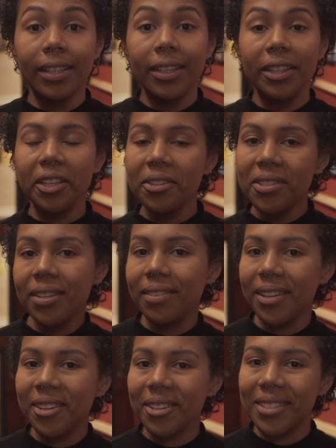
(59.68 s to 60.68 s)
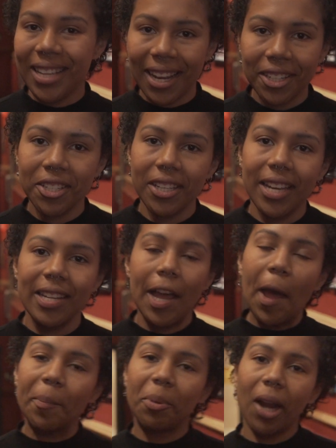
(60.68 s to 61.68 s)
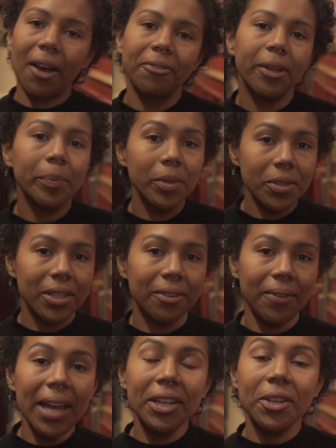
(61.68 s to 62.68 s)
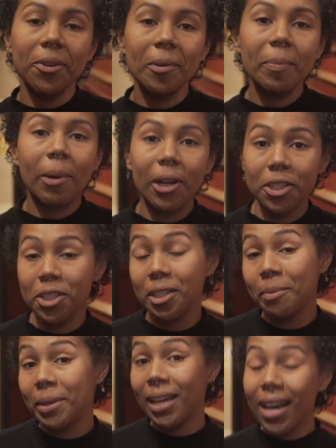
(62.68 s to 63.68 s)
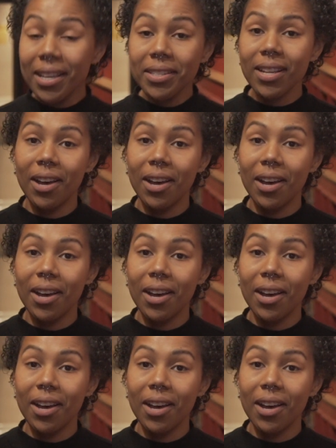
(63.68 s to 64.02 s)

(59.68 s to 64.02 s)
The UC Theater is actually a nonprofit music venue, partially because